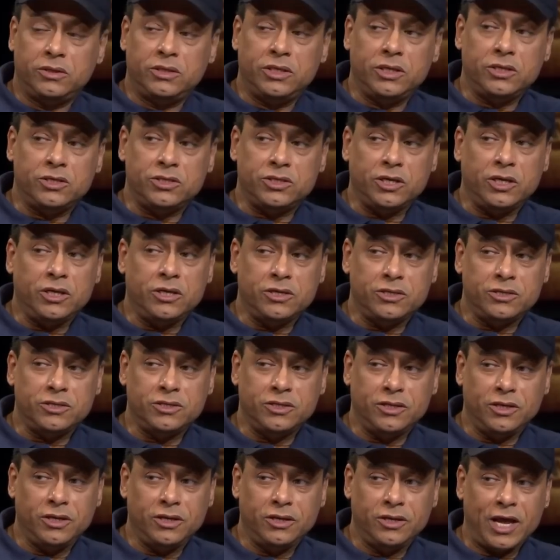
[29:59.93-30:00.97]
D C is
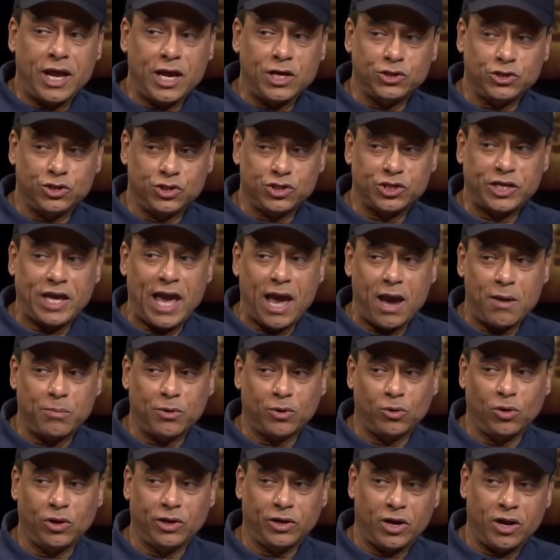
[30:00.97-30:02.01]
the nation's
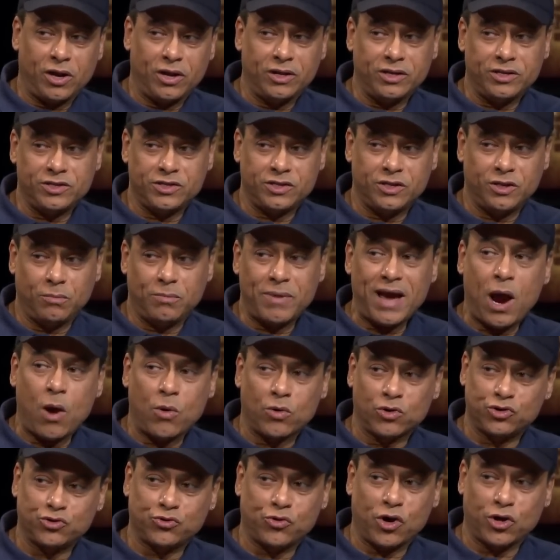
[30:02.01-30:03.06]
capital, and it's the
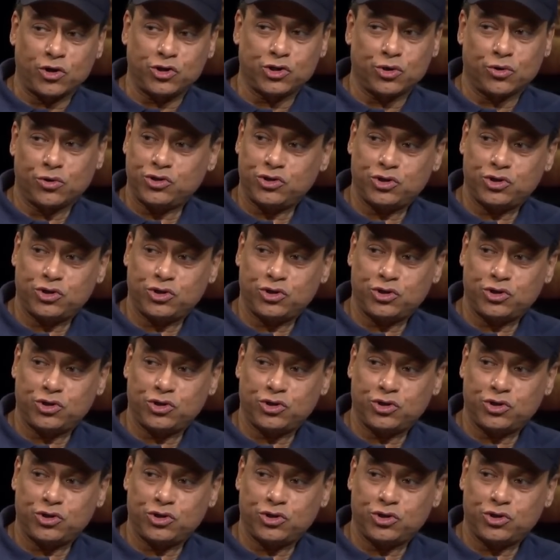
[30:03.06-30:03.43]
power structure